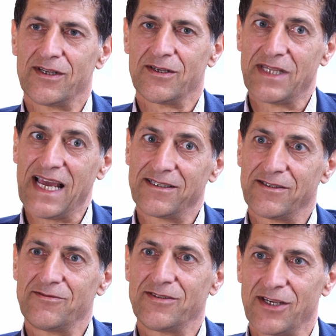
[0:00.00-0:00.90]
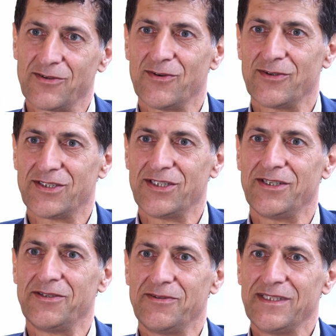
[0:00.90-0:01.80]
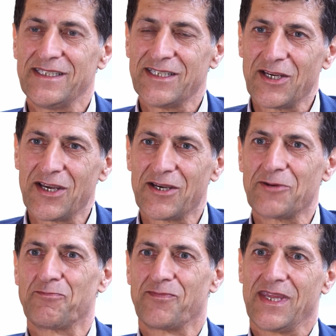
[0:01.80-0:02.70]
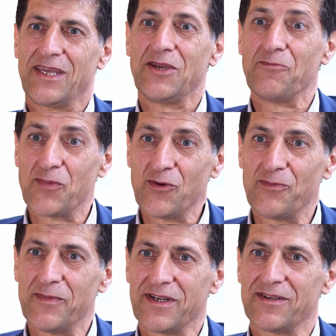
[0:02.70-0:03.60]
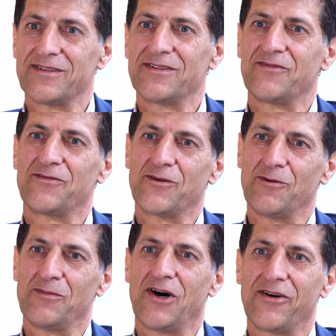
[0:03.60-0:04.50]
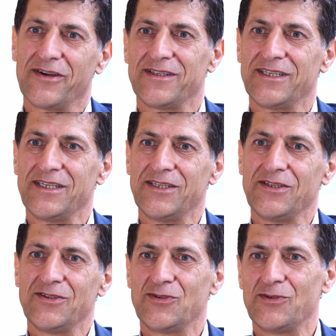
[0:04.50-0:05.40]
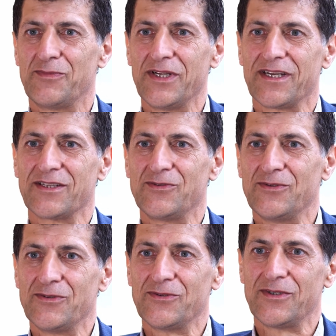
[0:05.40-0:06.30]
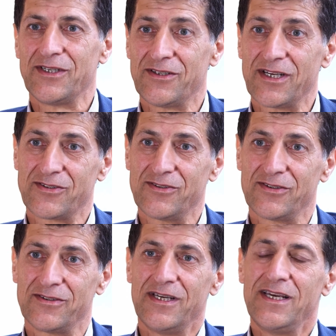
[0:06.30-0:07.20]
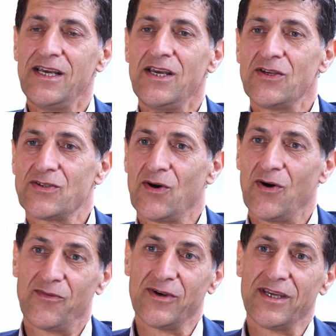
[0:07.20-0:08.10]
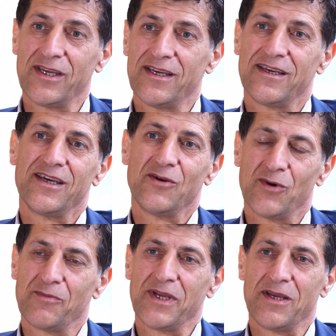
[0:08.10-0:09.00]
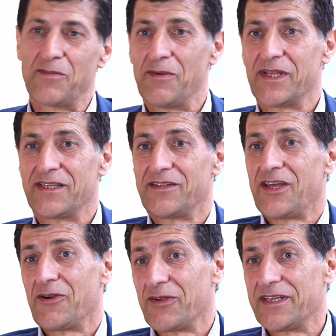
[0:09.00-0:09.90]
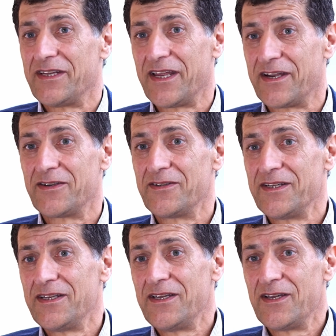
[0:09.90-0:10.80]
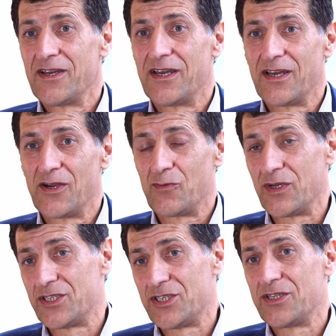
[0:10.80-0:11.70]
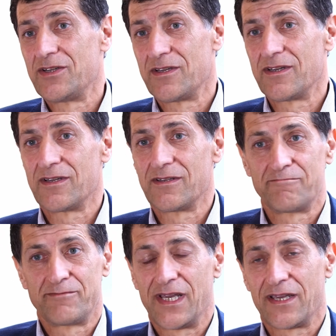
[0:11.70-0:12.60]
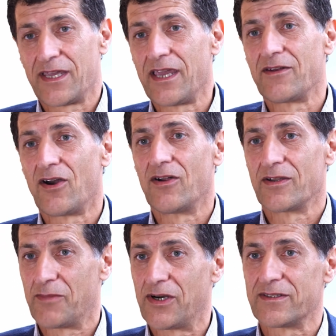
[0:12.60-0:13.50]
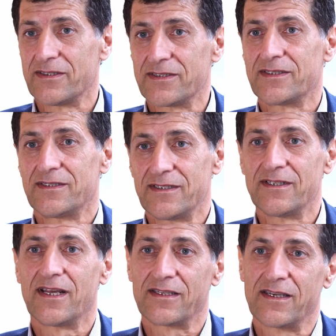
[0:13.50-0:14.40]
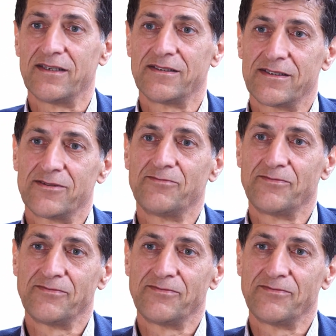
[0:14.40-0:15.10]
uh, that technology uh, improvement from R&D to bring it to industrial. So hopefully it will be implemented directly there, uh, which, um, yeah, gain all the partners in that case.